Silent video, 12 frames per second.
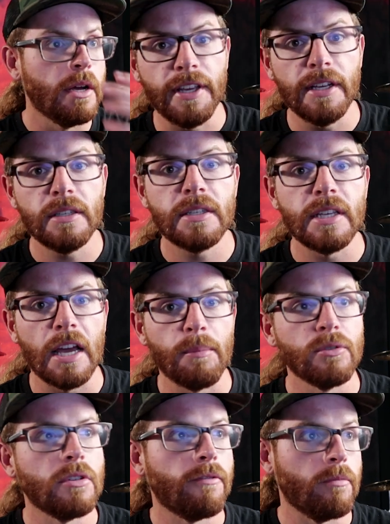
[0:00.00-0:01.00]
These
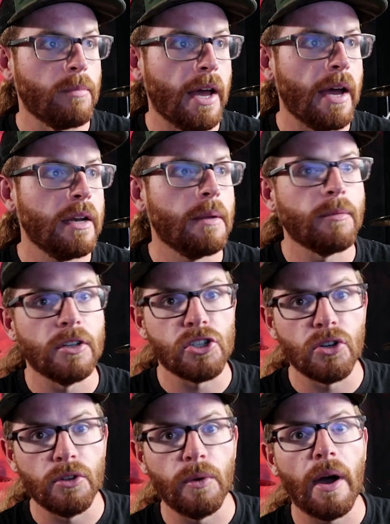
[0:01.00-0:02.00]
samples are from that, and I'm going to
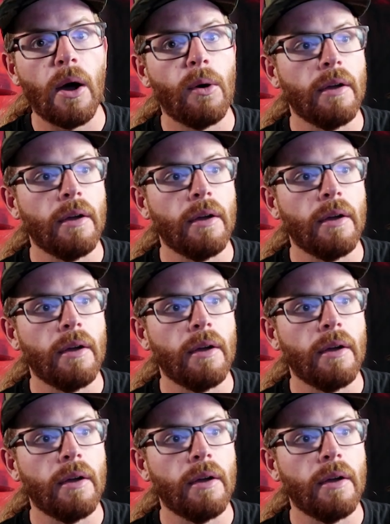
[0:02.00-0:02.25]
show you how